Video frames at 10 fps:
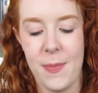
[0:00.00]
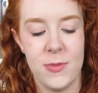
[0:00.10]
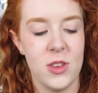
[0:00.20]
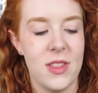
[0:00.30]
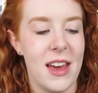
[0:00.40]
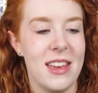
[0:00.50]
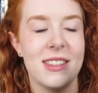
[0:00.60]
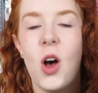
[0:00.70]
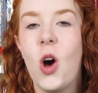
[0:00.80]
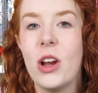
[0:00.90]
So that
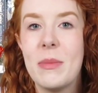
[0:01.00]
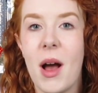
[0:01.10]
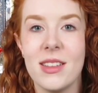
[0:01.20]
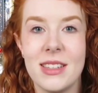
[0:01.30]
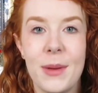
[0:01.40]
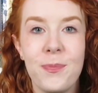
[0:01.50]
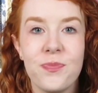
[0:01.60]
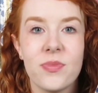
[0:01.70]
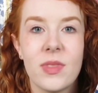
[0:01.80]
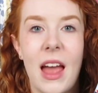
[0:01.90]
is Holly Martin.
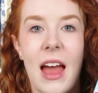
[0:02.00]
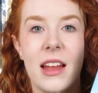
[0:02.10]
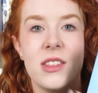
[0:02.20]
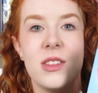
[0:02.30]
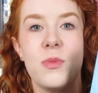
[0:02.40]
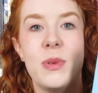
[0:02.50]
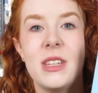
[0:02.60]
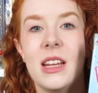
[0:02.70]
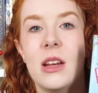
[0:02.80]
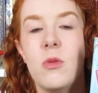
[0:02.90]
And the
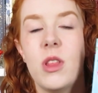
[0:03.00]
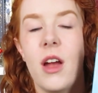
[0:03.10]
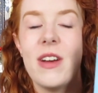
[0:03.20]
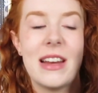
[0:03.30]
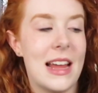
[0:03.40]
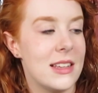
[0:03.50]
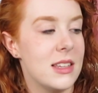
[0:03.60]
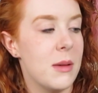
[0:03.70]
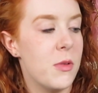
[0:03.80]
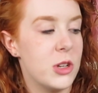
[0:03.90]
particular one that I read last
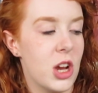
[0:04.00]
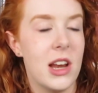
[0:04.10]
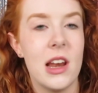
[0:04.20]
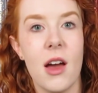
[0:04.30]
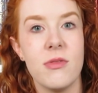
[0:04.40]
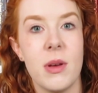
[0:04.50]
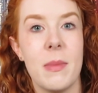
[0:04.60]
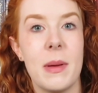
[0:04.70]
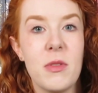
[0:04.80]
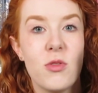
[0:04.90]
summer, which I loved and
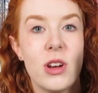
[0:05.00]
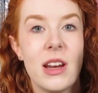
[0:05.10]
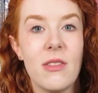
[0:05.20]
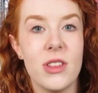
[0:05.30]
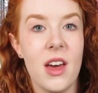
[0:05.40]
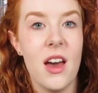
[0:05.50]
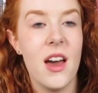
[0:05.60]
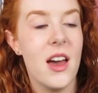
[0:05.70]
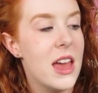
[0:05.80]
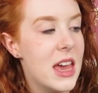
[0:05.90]
made me fall in love with
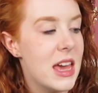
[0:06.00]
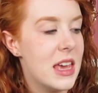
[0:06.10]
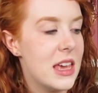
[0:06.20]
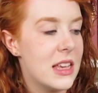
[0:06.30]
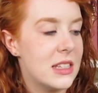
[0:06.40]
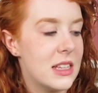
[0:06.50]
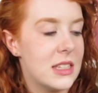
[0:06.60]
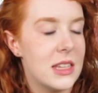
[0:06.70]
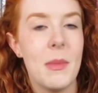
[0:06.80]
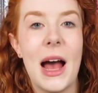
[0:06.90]
her, is
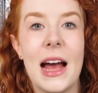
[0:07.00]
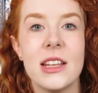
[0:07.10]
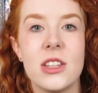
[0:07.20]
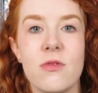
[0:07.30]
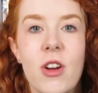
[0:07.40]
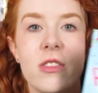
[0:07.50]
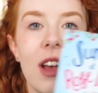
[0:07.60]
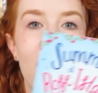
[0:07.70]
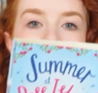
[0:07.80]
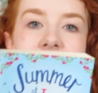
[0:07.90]
Summer at Rose
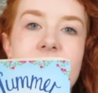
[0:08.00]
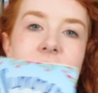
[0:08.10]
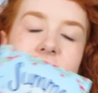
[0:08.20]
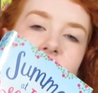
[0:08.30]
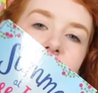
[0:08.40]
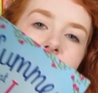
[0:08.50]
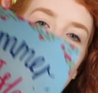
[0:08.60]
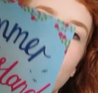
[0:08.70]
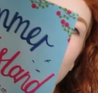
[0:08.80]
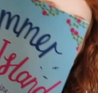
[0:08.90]
Island. I don't think
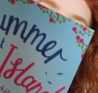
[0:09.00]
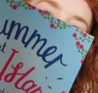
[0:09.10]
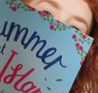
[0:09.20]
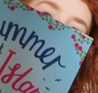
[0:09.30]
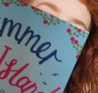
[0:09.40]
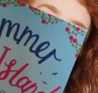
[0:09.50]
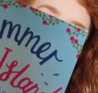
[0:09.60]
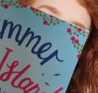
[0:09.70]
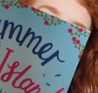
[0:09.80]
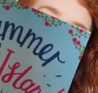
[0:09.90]
I've got very well the colours there.